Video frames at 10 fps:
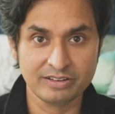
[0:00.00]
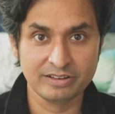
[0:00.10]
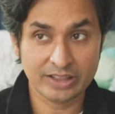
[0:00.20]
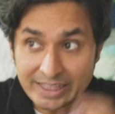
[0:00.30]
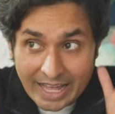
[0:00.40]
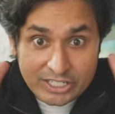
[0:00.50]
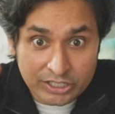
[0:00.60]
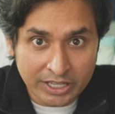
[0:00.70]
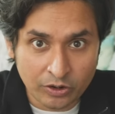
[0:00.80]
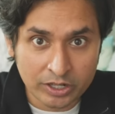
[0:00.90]
Like that's
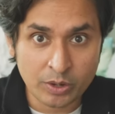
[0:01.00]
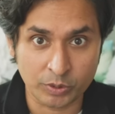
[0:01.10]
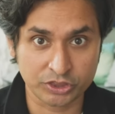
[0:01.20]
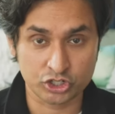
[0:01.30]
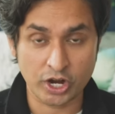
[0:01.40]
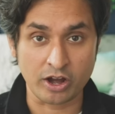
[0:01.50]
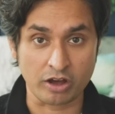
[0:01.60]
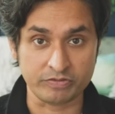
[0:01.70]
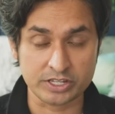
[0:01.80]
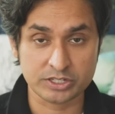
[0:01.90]
literally what the trade
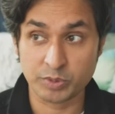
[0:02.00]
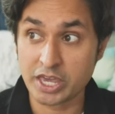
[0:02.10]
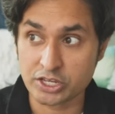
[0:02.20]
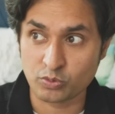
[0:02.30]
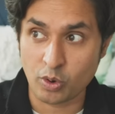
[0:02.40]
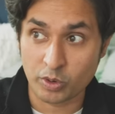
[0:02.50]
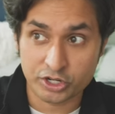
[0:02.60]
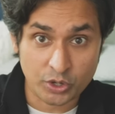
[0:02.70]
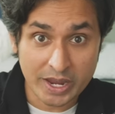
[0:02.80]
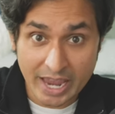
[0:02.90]
off is because what we're
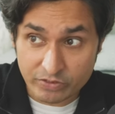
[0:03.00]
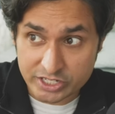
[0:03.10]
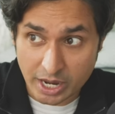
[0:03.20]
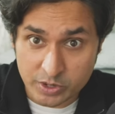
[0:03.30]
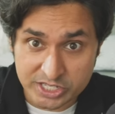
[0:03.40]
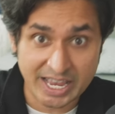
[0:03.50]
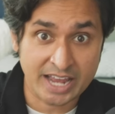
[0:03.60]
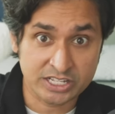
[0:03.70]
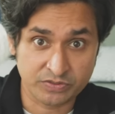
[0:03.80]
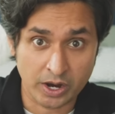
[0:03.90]
doing every time we
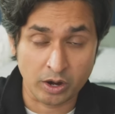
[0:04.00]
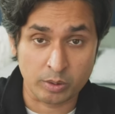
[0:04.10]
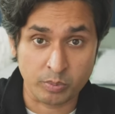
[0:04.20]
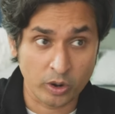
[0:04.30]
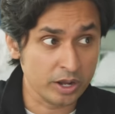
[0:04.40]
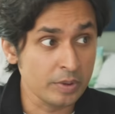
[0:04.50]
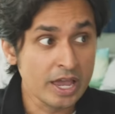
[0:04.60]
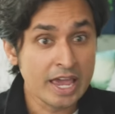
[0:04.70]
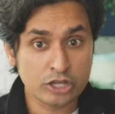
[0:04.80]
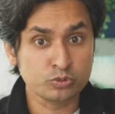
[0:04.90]
satisfy our boredom
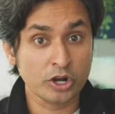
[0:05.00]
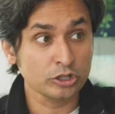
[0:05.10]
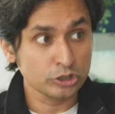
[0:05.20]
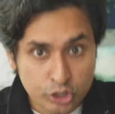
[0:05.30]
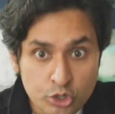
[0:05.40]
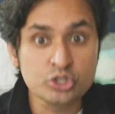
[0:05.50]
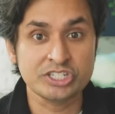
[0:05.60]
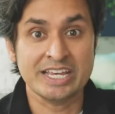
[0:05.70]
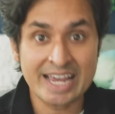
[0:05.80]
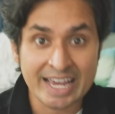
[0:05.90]
is we're
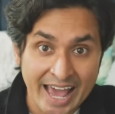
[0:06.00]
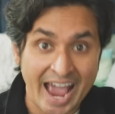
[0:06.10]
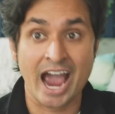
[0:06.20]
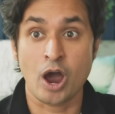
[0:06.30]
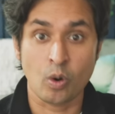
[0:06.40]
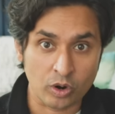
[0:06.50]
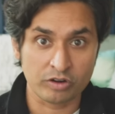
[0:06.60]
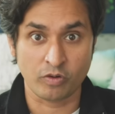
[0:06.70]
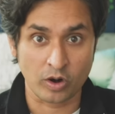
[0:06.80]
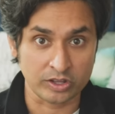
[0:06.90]
losing an hour
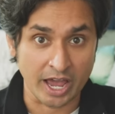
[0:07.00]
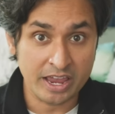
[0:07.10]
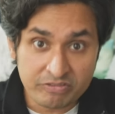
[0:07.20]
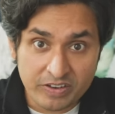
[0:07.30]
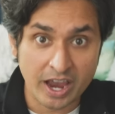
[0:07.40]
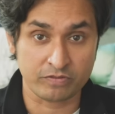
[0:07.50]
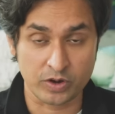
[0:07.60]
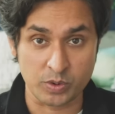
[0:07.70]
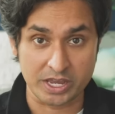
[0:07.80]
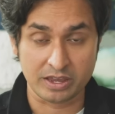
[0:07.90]
of our life every
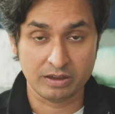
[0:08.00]
week.